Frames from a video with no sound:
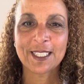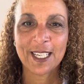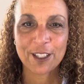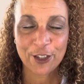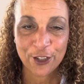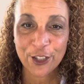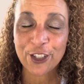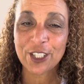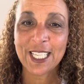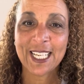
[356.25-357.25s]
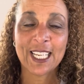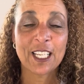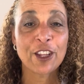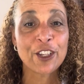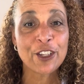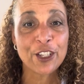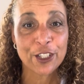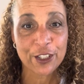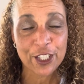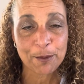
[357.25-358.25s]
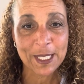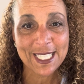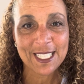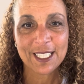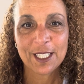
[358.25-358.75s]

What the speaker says: and circulating the nourishment.